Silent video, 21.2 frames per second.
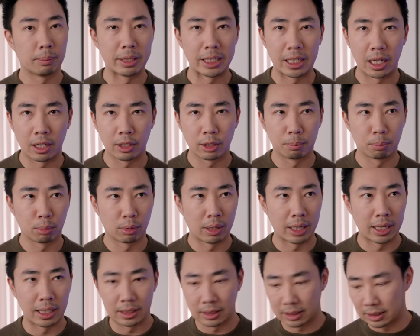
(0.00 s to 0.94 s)
of the other
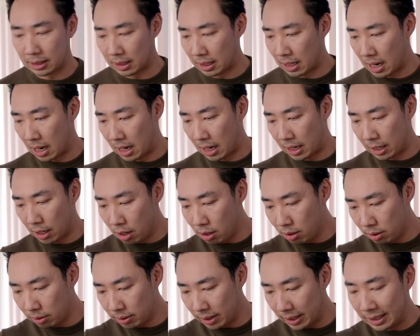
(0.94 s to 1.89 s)
brands that I
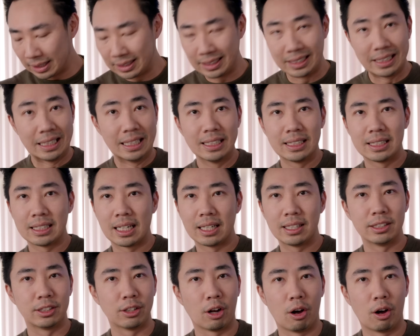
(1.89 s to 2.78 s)
own is the inside is